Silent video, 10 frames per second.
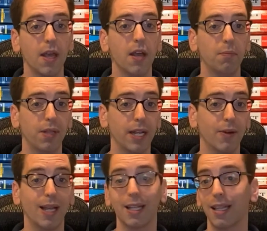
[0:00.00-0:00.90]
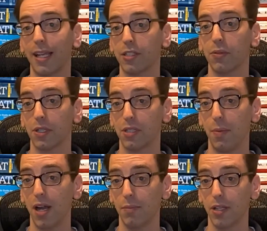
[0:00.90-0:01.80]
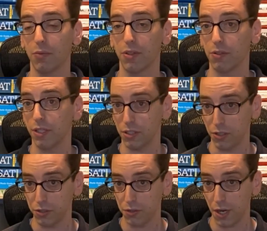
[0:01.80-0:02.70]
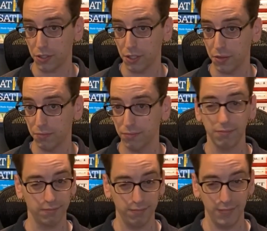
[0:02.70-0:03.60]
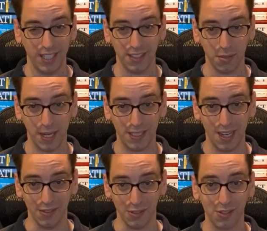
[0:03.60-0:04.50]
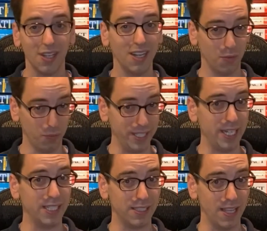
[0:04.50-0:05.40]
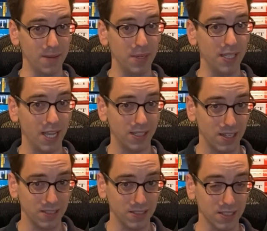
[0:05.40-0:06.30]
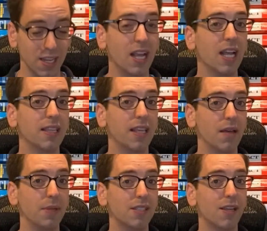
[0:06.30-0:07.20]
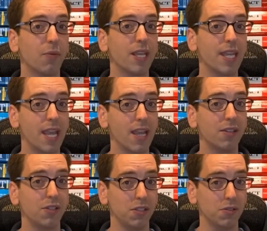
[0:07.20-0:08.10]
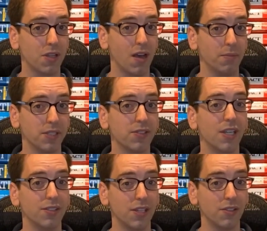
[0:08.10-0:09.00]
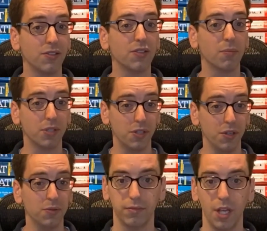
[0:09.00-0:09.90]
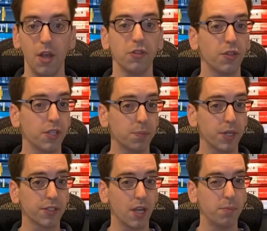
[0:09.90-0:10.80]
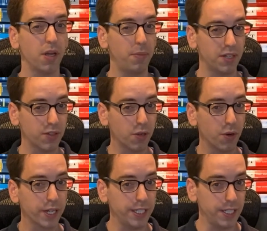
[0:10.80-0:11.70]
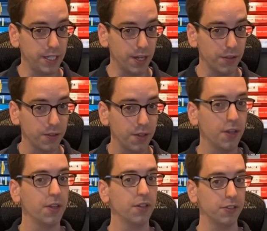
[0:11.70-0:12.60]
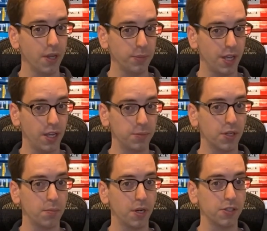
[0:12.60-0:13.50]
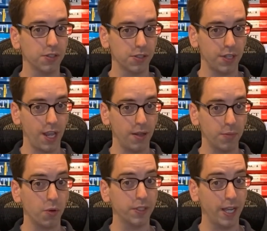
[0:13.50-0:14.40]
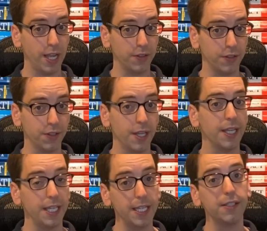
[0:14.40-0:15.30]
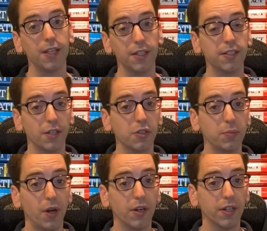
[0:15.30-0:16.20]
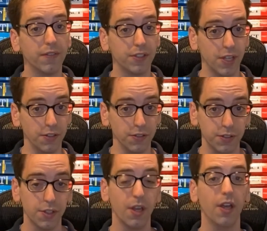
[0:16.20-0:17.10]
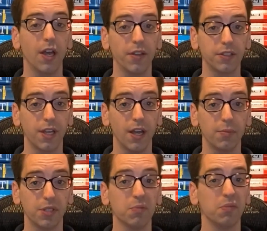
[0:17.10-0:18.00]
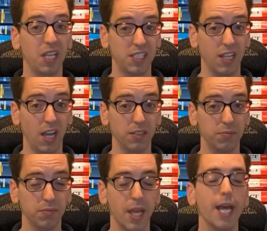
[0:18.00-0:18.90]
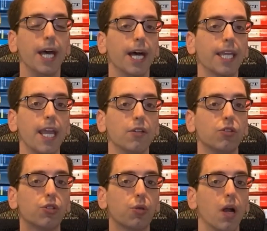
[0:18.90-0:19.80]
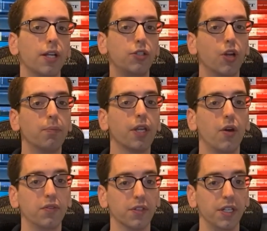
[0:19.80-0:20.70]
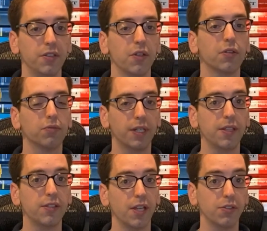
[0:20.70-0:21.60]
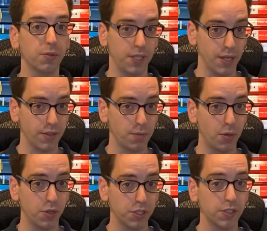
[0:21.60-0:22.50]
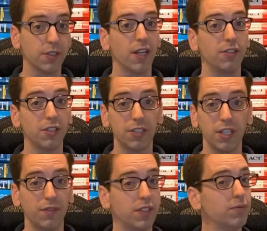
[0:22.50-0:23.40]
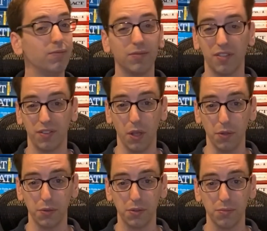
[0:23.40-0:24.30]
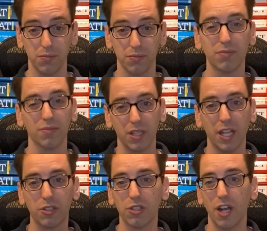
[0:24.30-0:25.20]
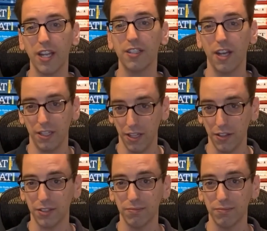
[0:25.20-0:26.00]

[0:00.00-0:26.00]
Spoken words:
Playwright likes to experiment with traditional structure. That doesn't make sense. We need his name in that sentence. That means that we can't use commas in sentence number 2. So this brings up a bit of a quirky detail. Sometimes a person's name or title is an essential part of the sentence. Other times, it's not. Again, try jumping over it. Read the sentence without that portion and just see if it flows. Let's try it on another.